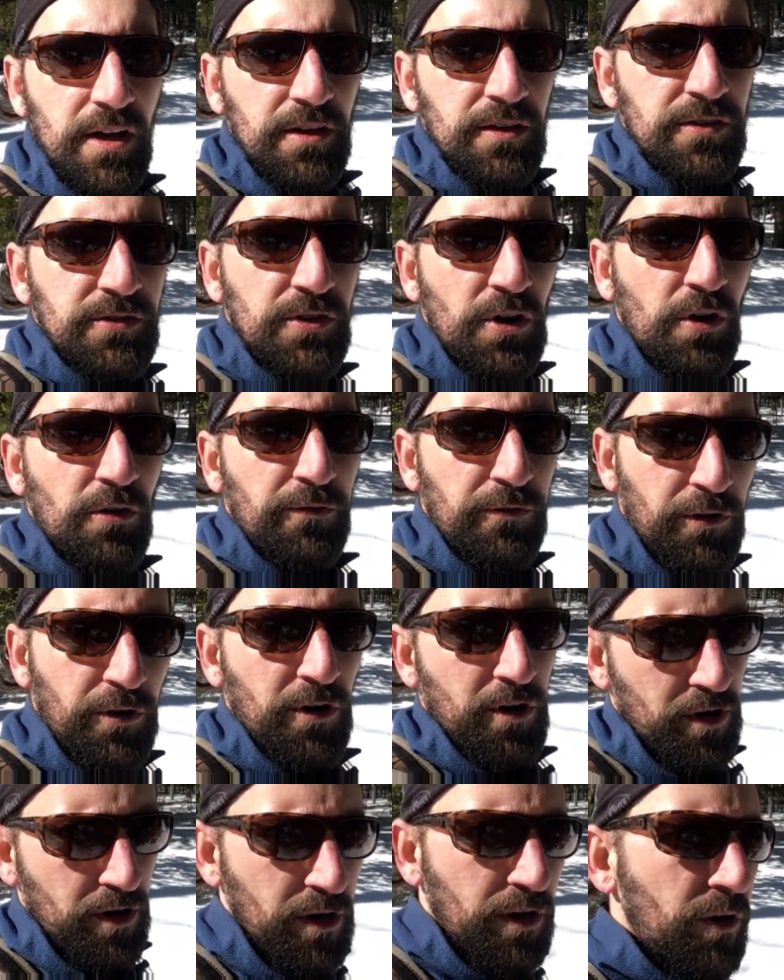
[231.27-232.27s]
So
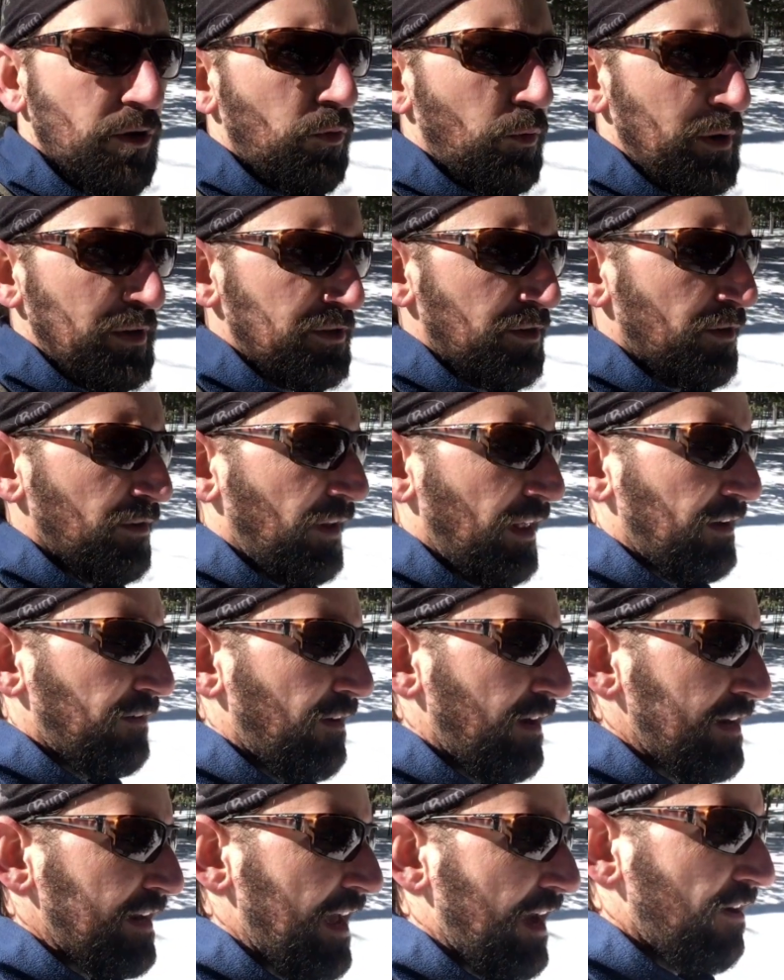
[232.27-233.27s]
for winter, like
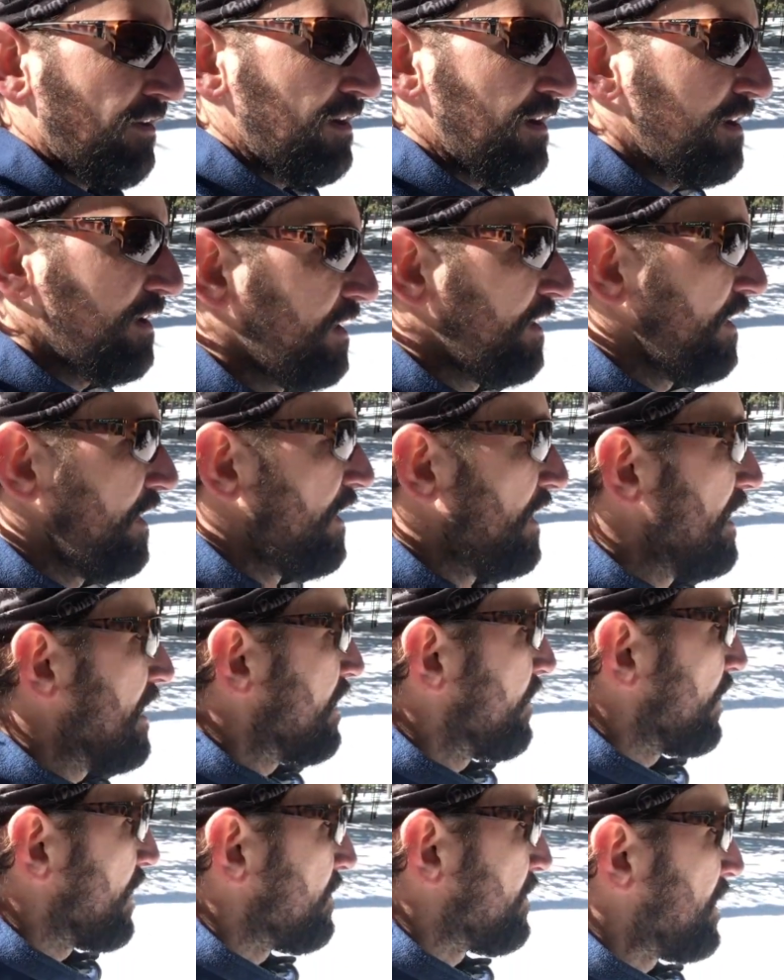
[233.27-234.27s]
right now,
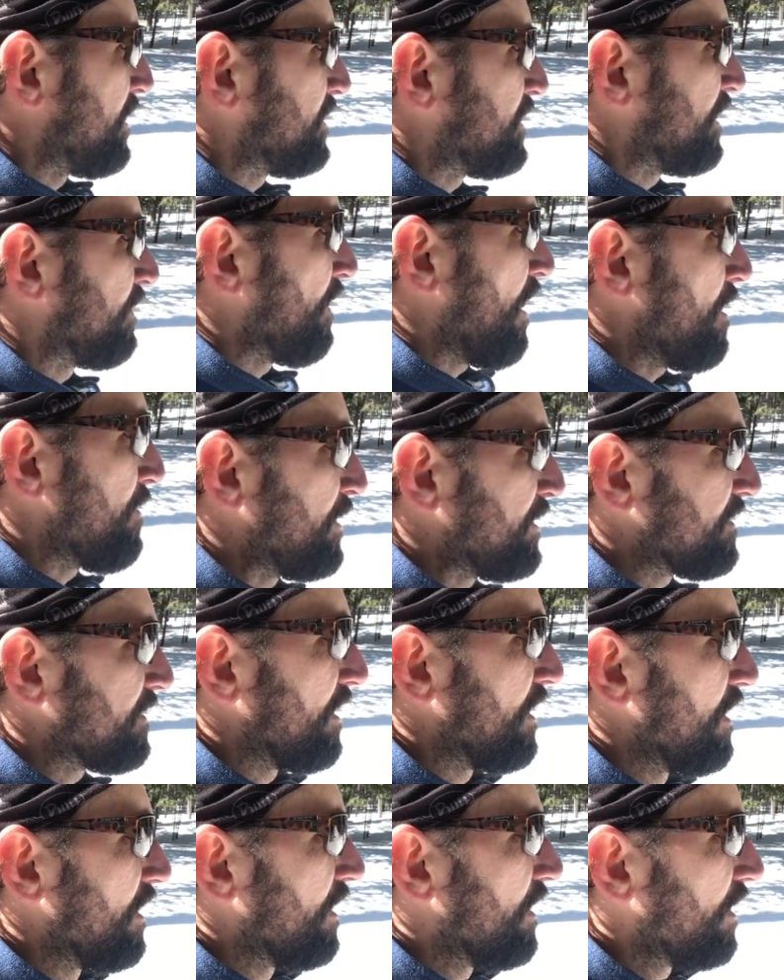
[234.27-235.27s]
when I'm hunting
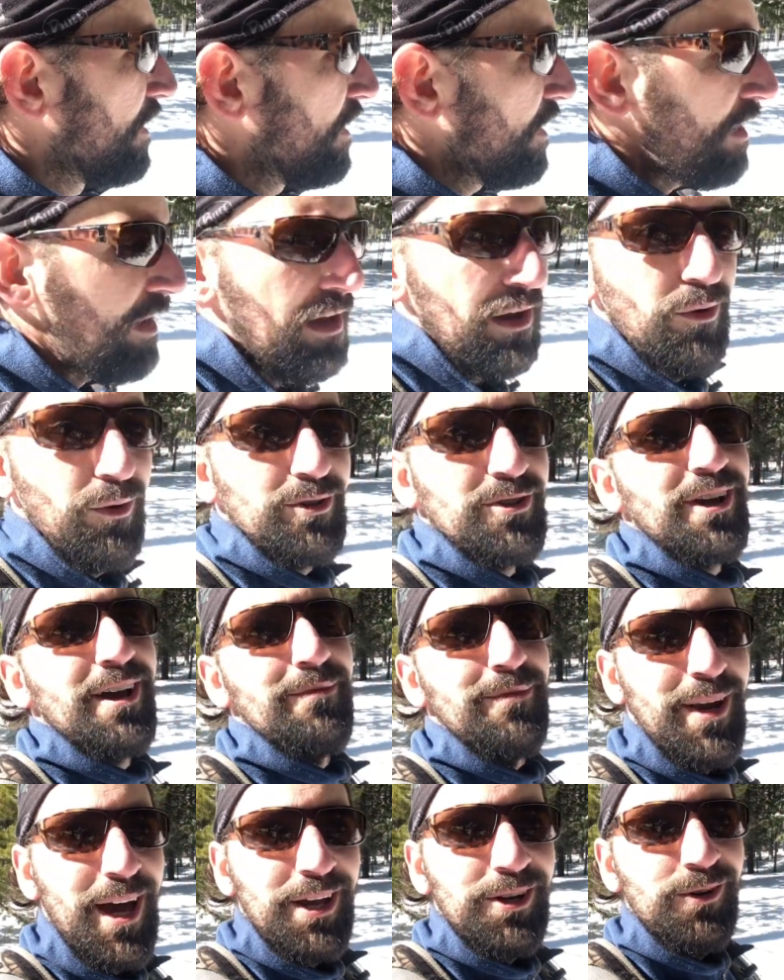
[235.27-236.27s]
rabbits, which I
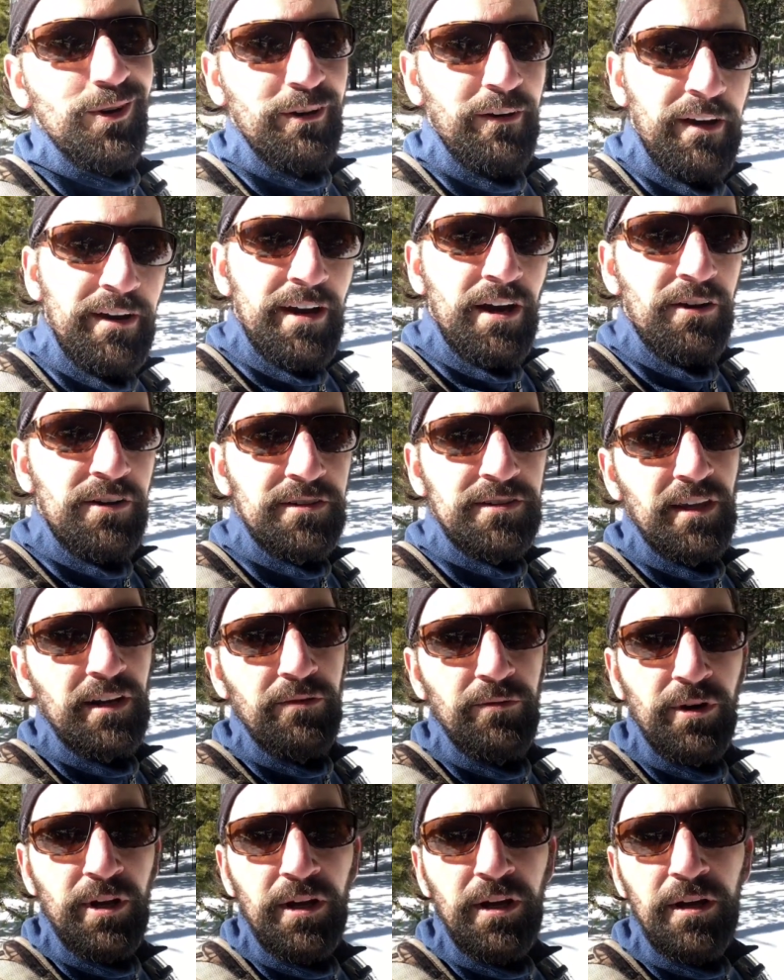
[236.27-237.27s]
am not doing right now because I
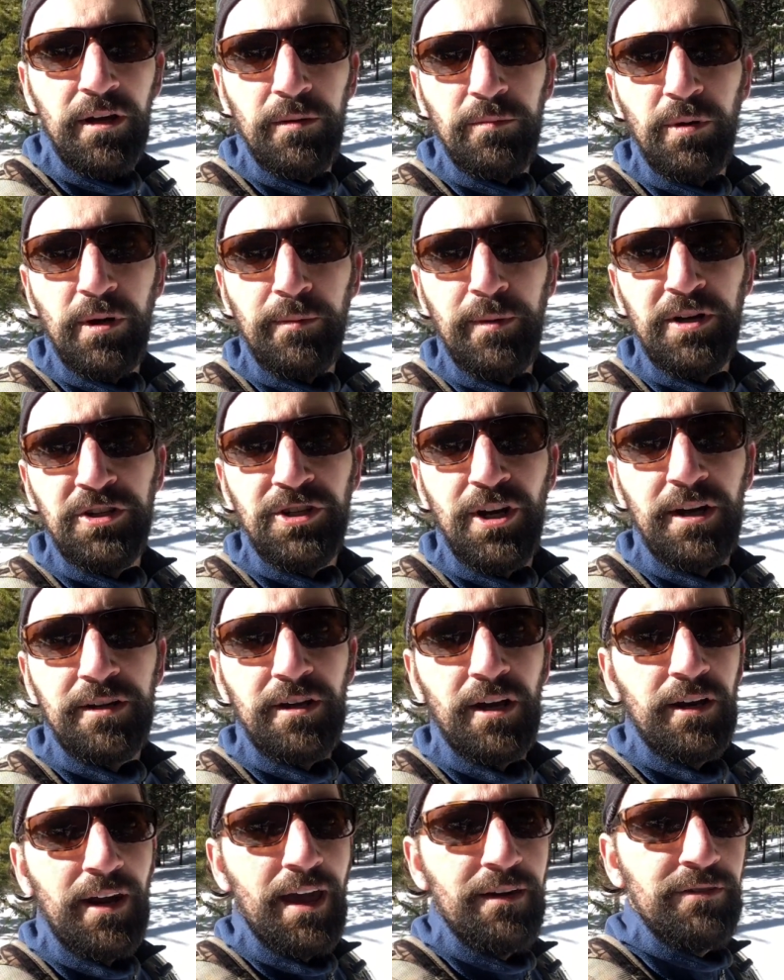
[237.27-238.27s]
don't want to bring my
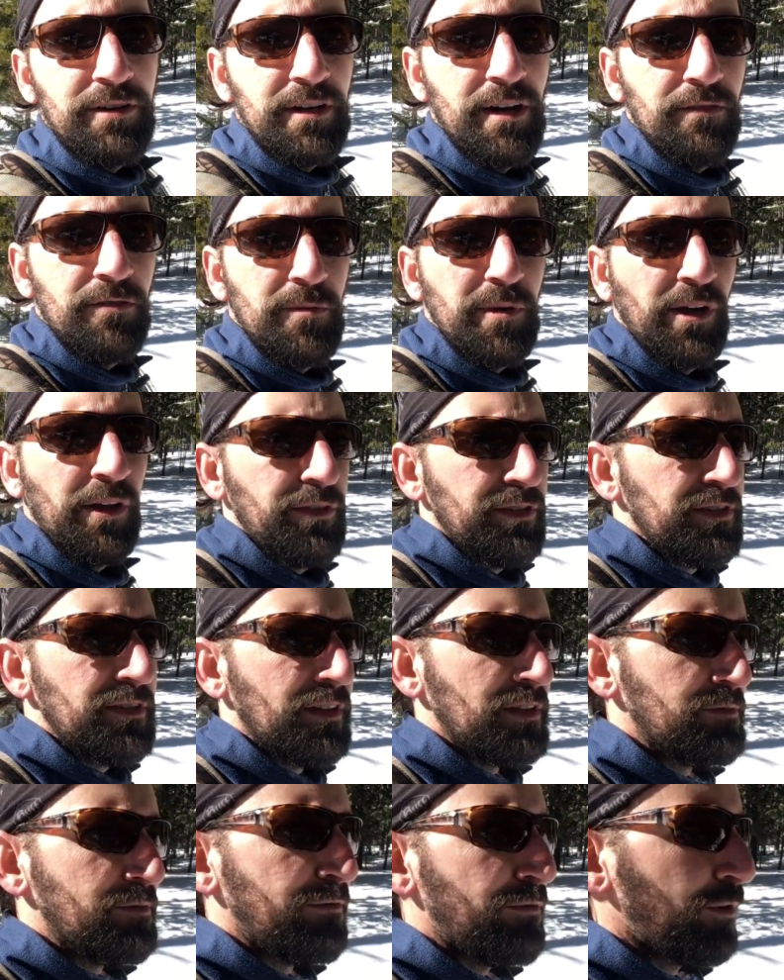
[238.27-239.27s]
shotgun having never been on these
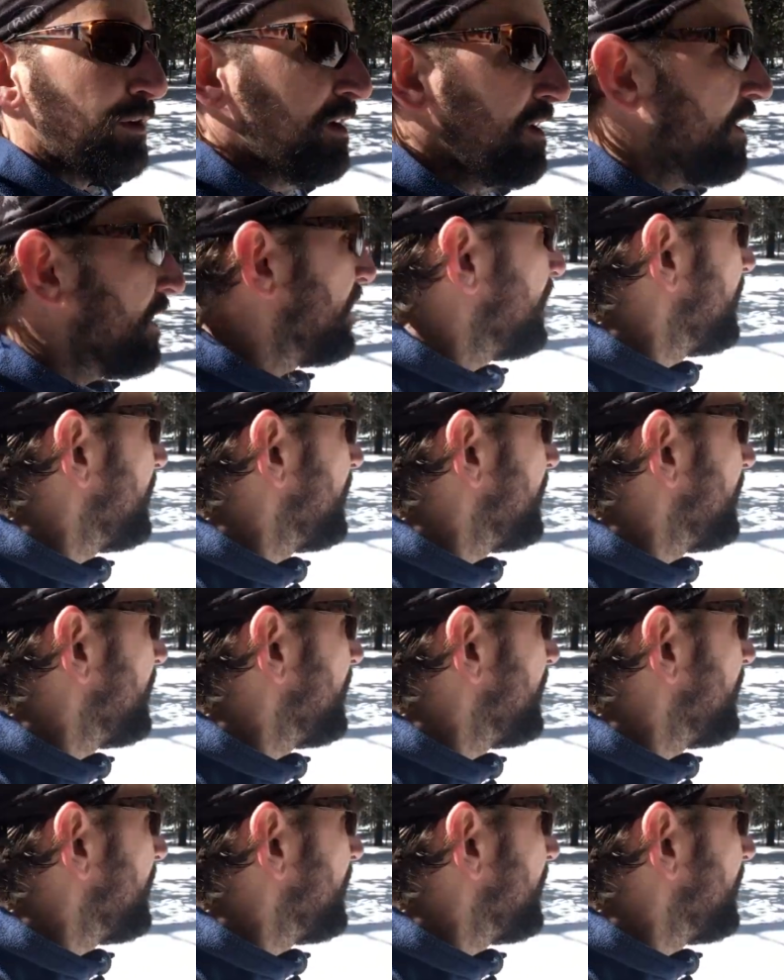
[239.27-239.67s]
things before.